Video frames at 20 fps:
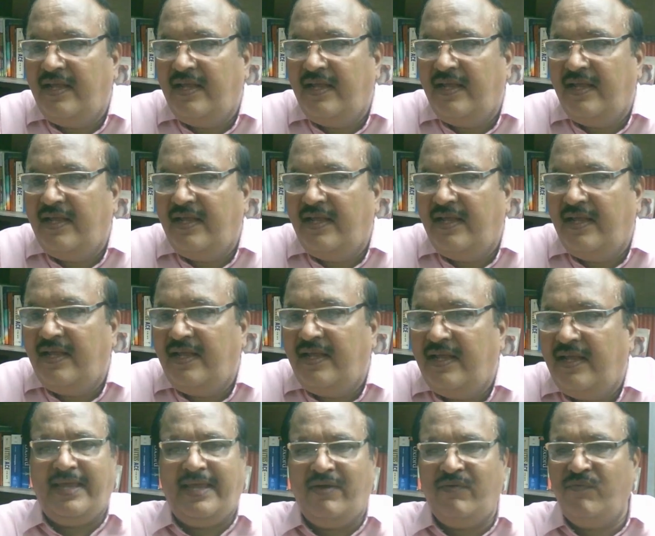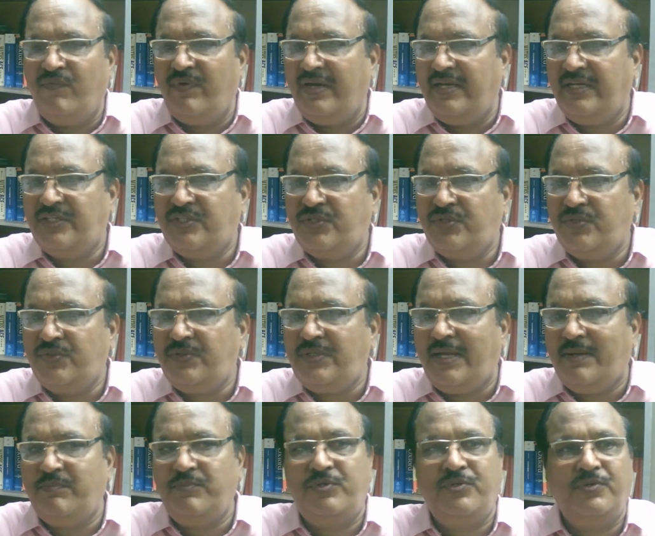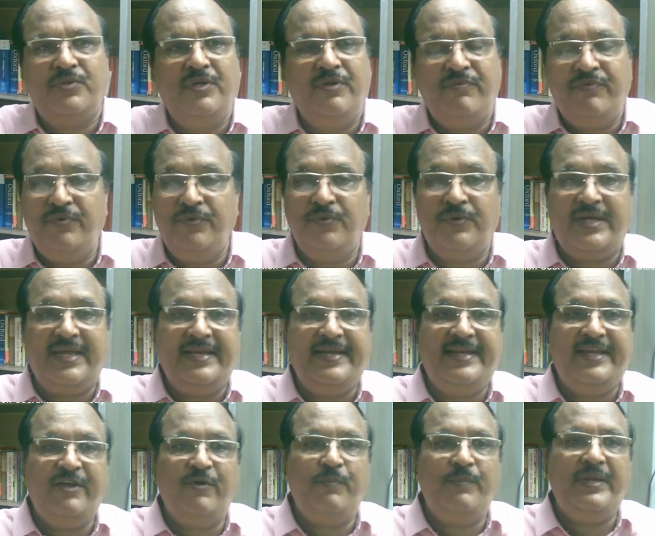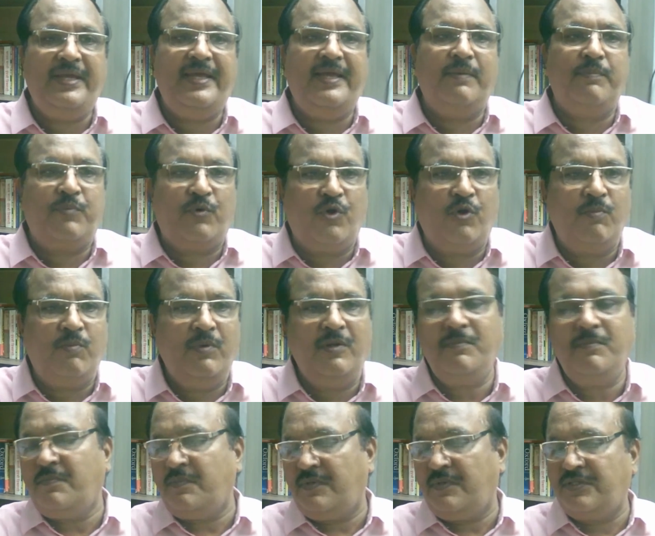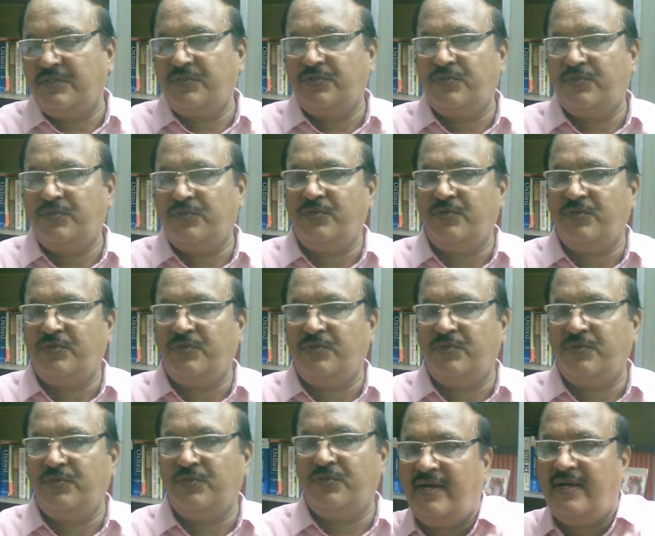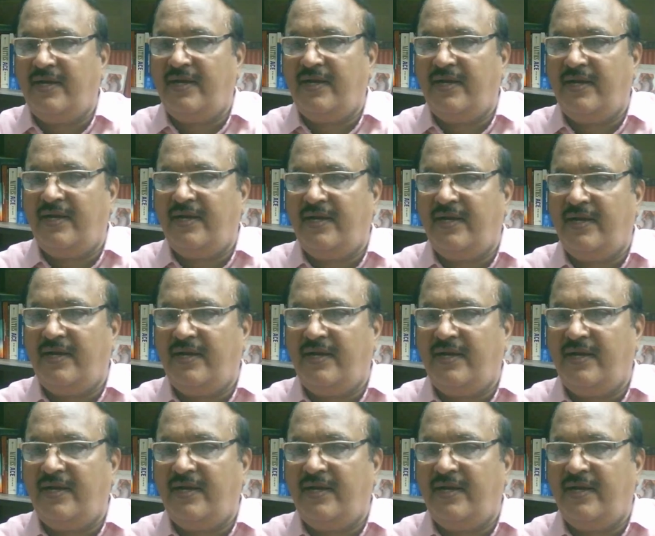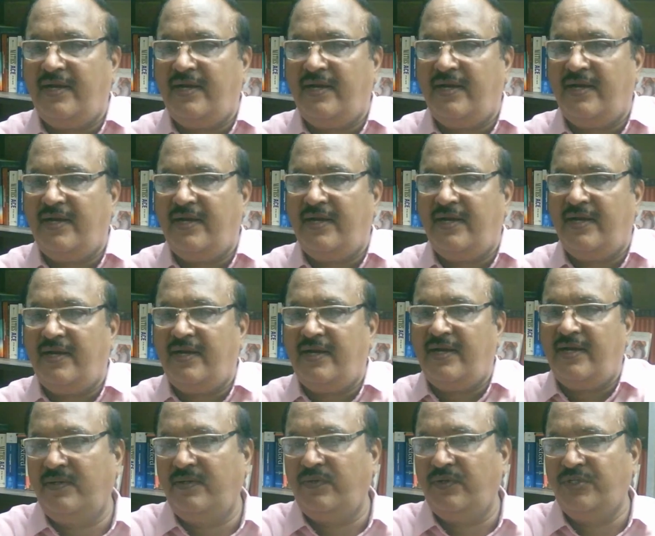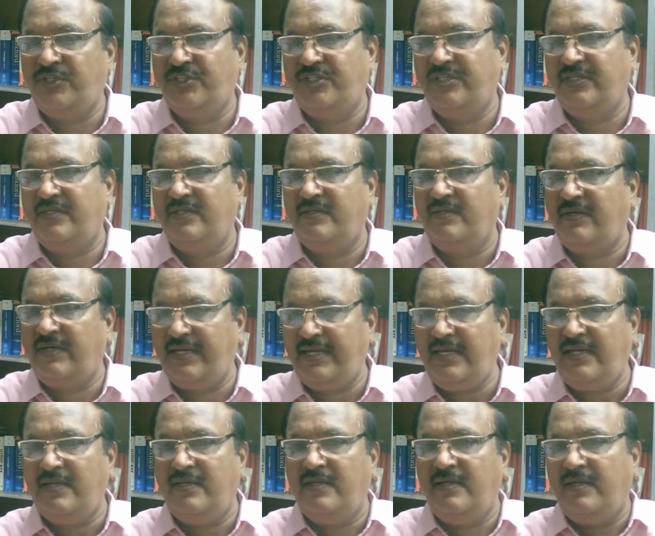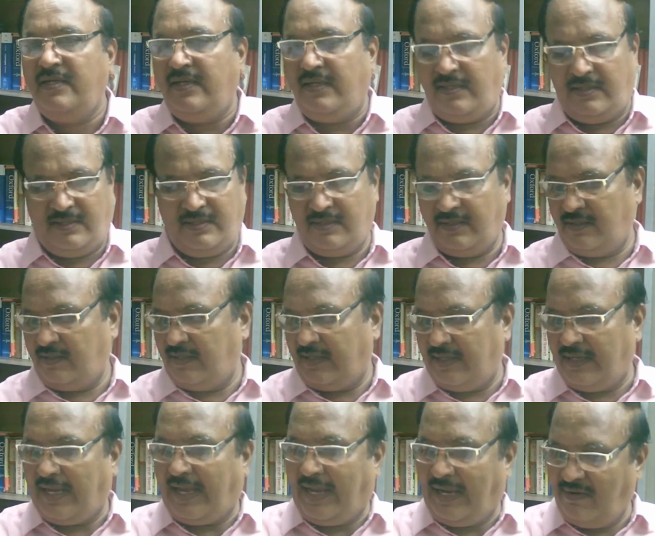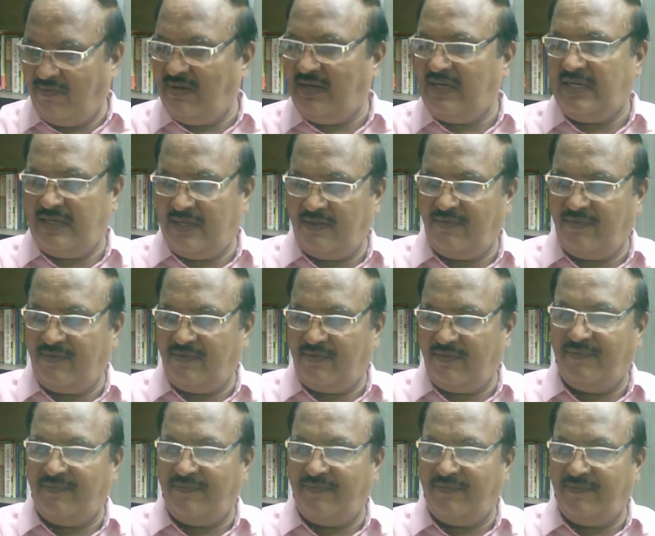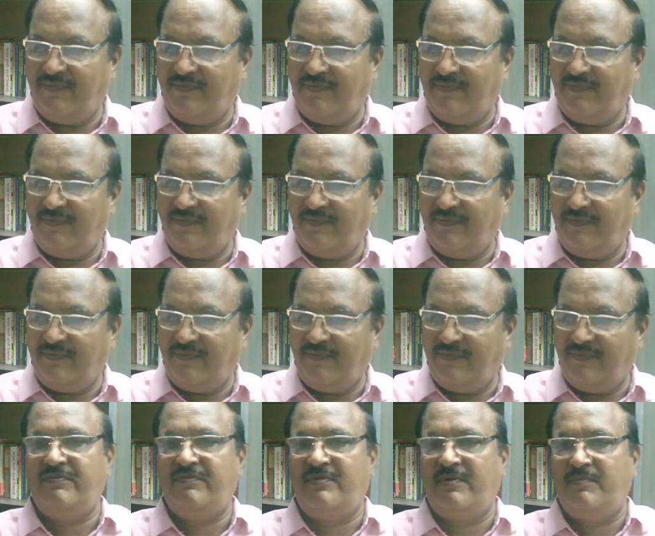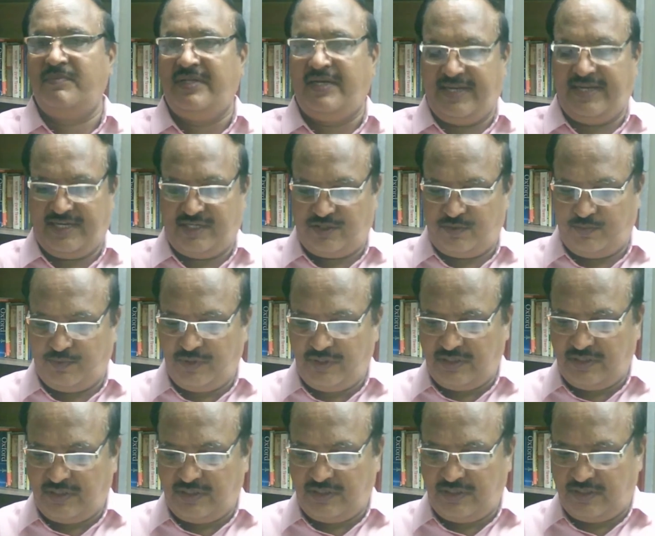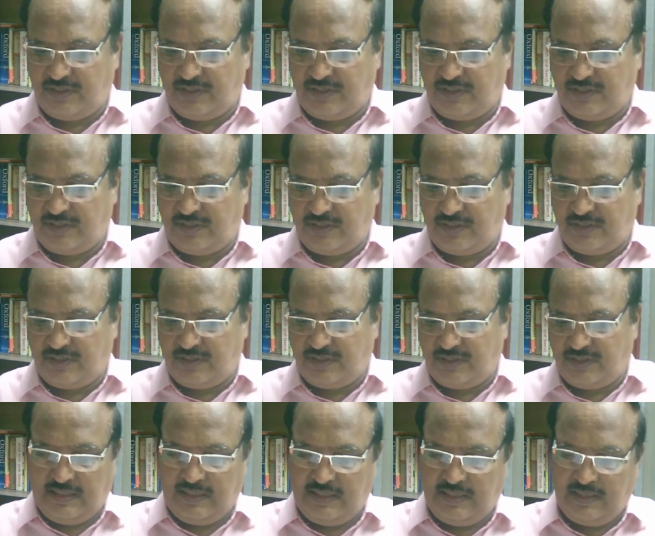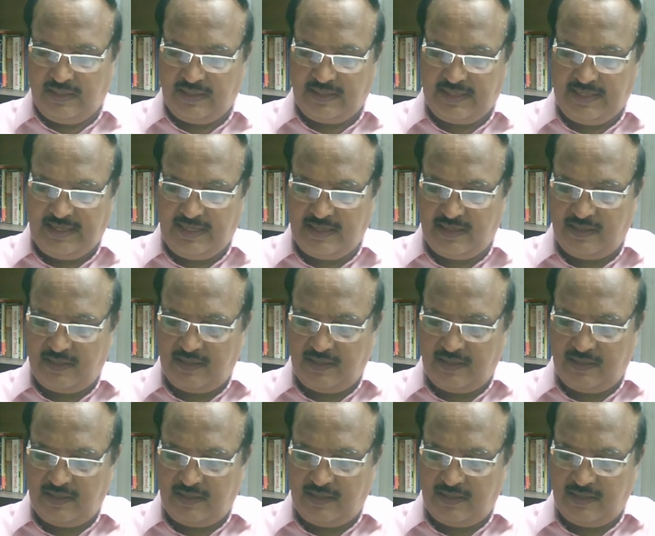like M1 is to M2. If you can give me a problem, so that accordingly I will explain you that question. Okay, I will verify your question from the textbook. Okay,